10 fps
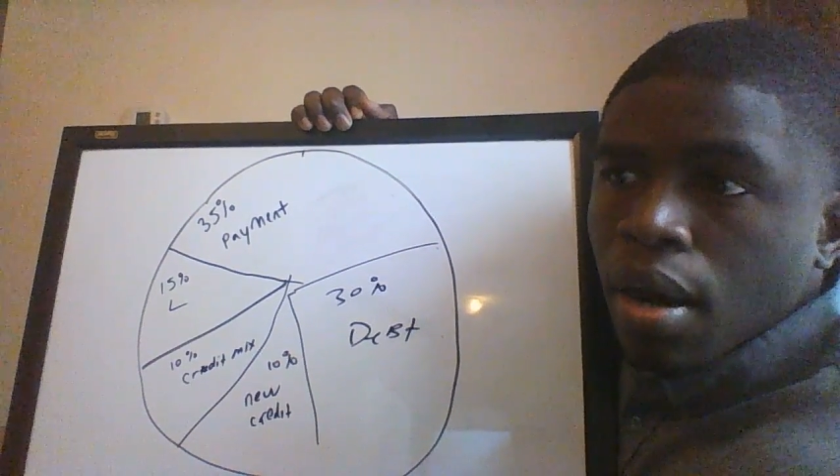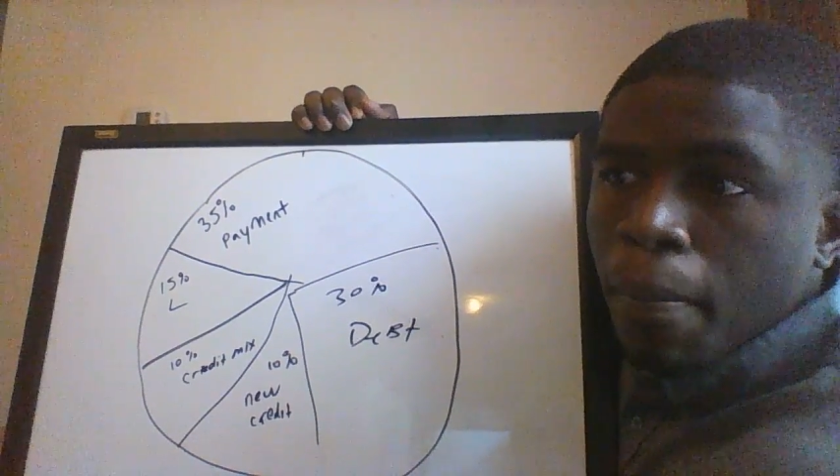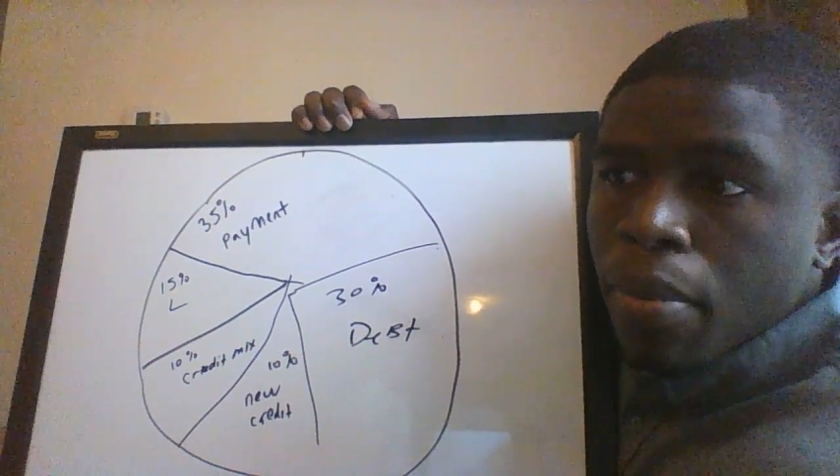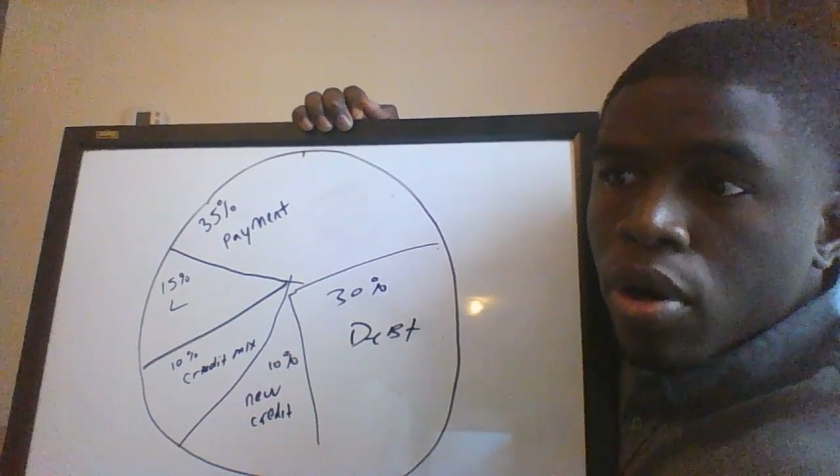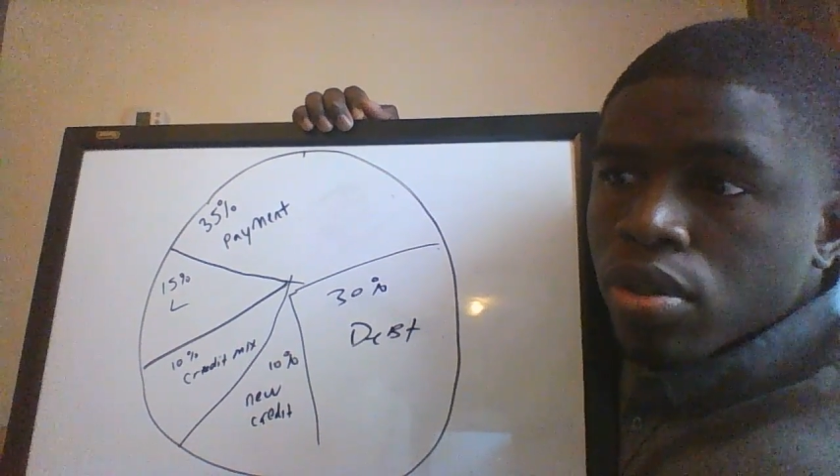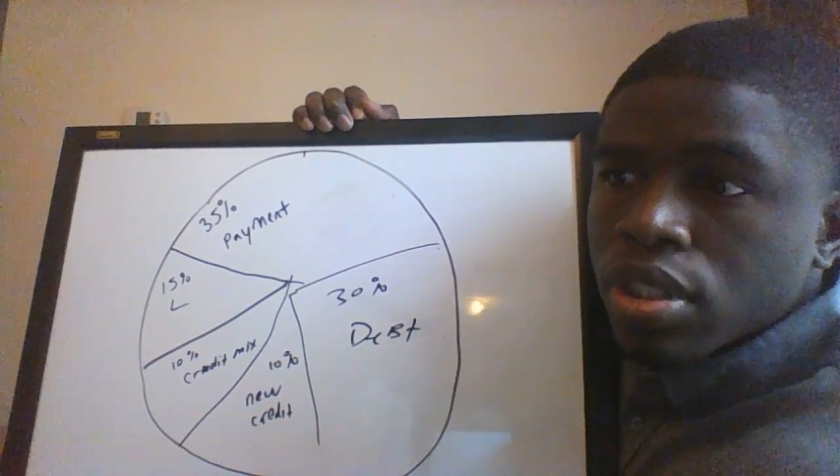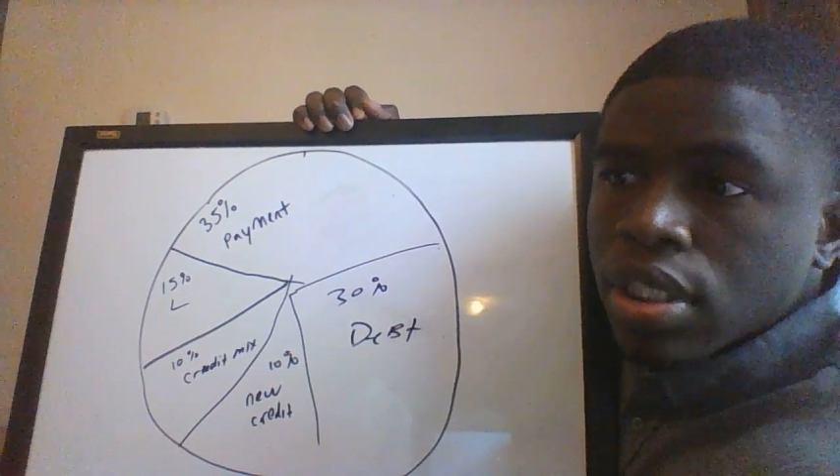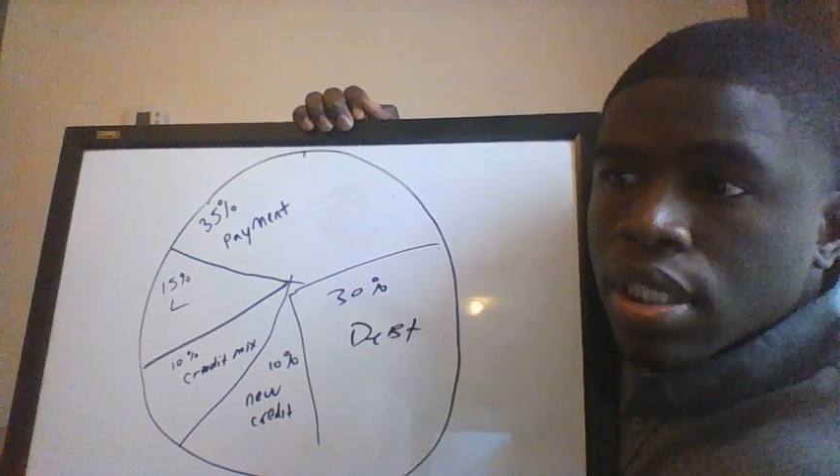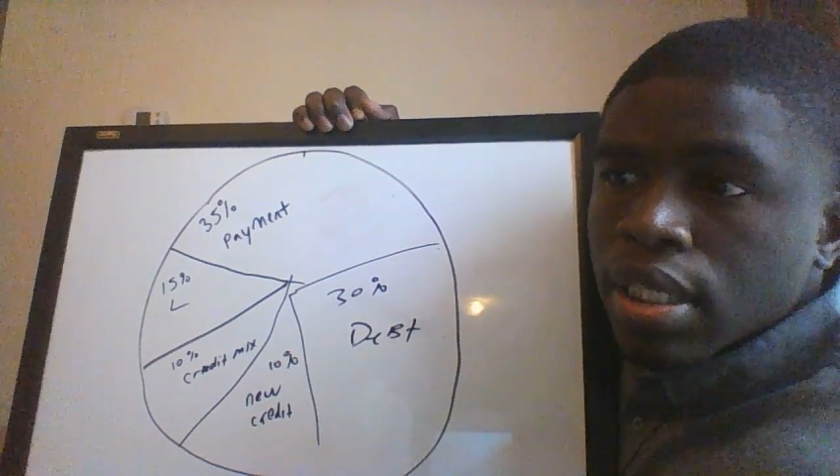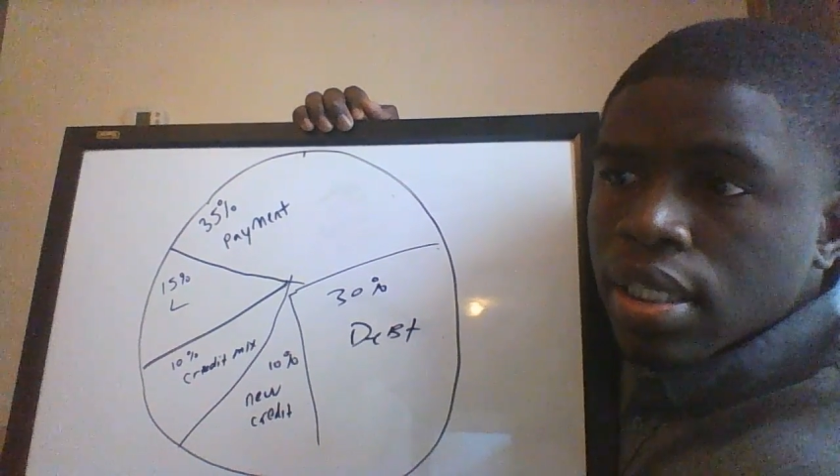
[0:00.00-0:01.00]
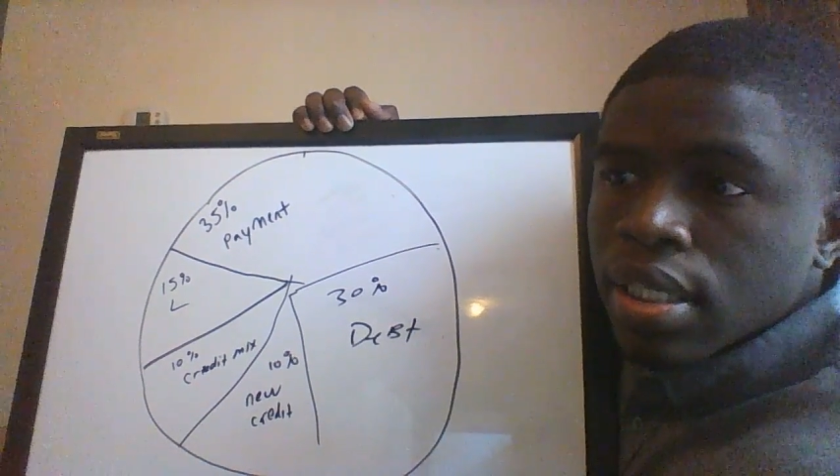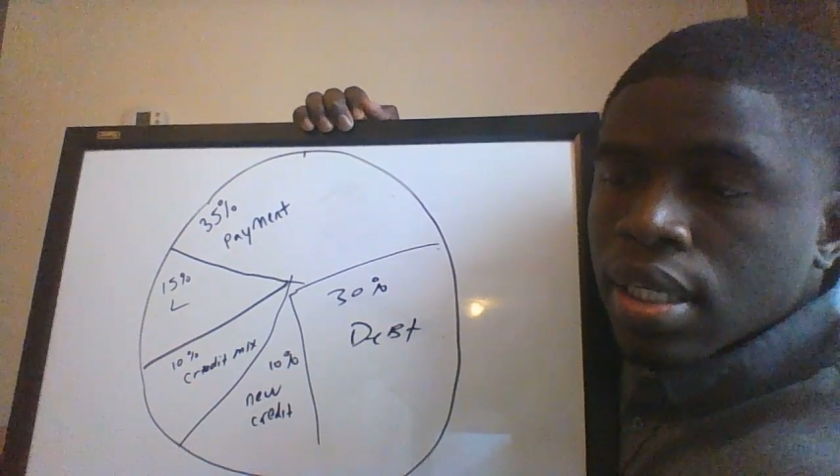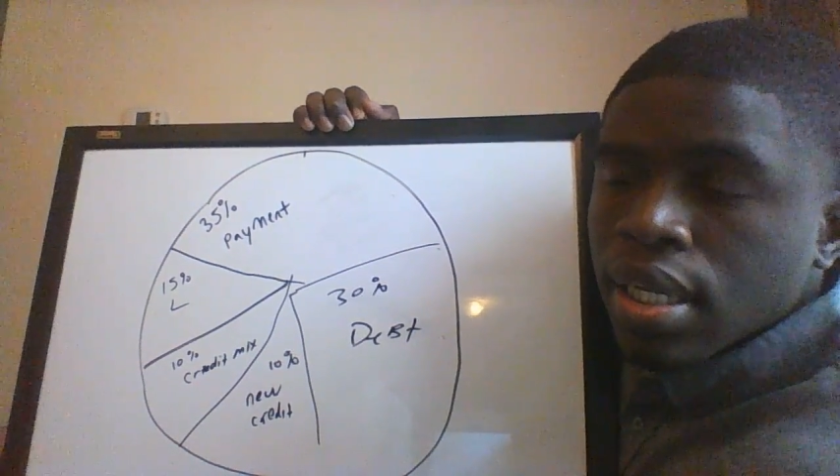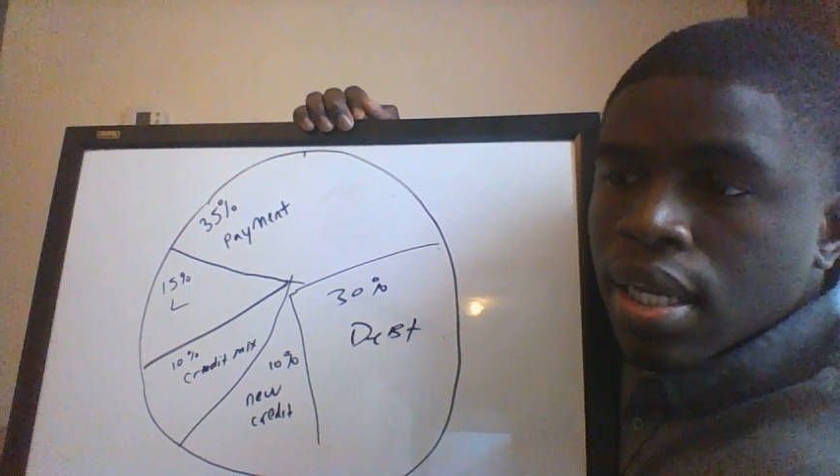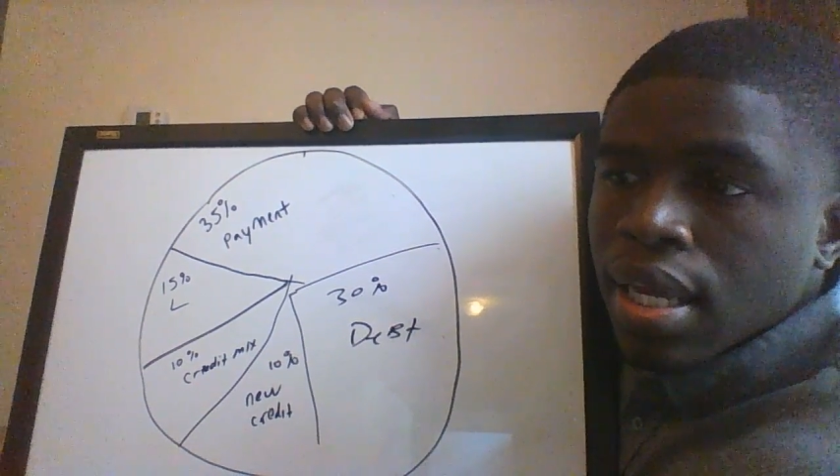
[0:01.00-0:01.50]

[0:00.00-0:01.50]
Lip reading: a person